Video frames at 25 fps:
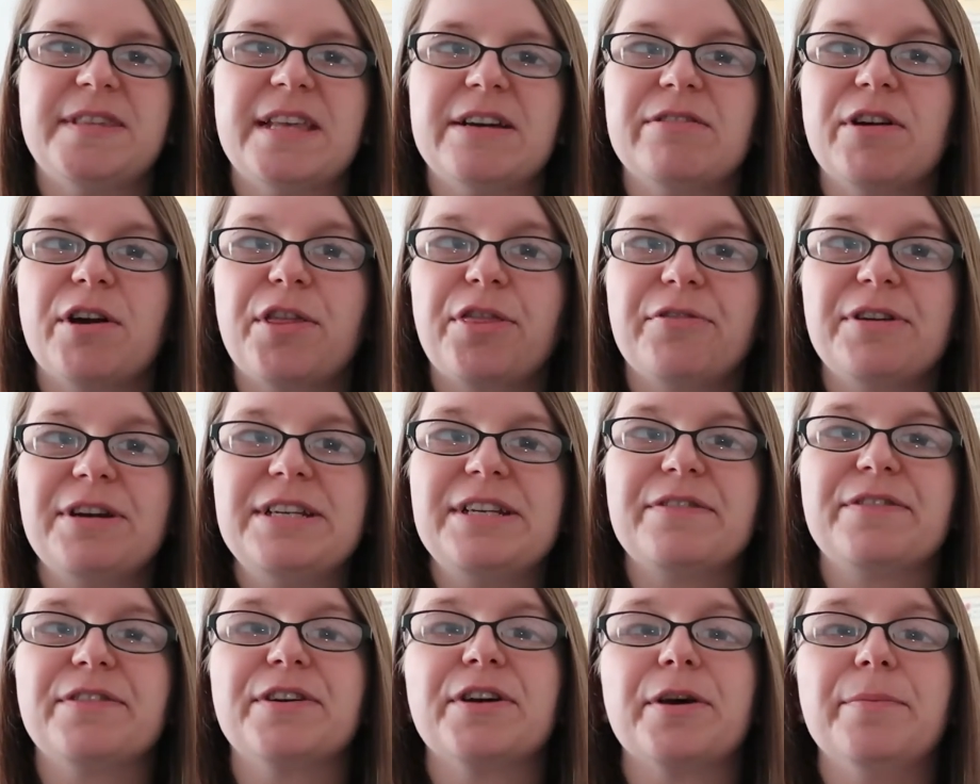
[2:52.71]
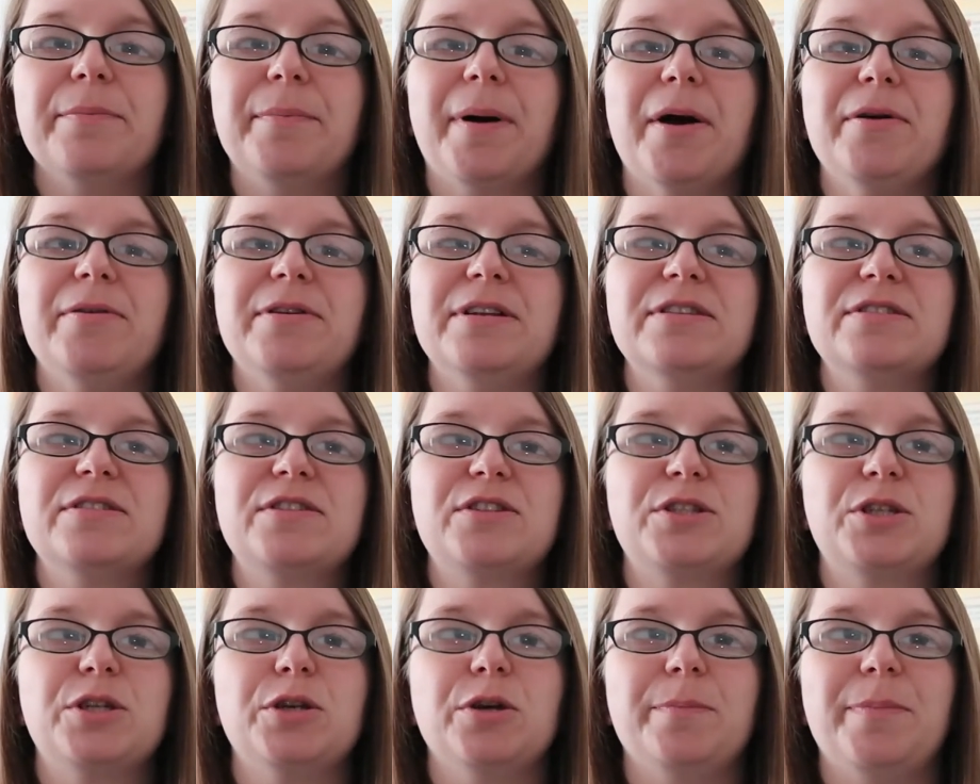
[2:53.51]
There are three different
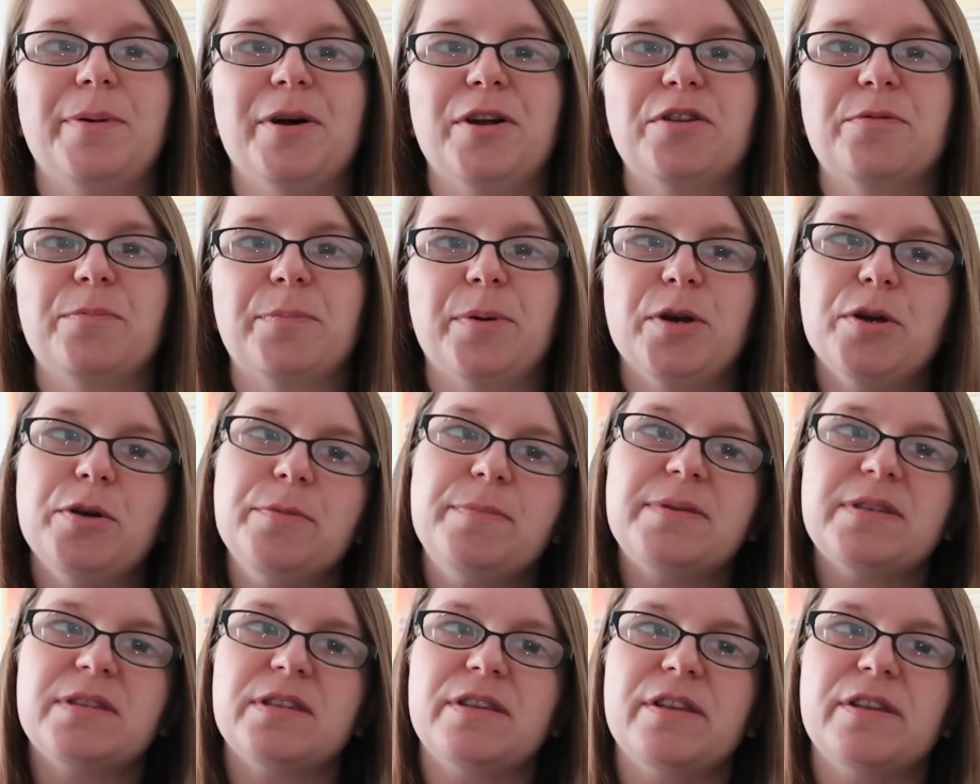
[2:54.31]
components to a bird's poops.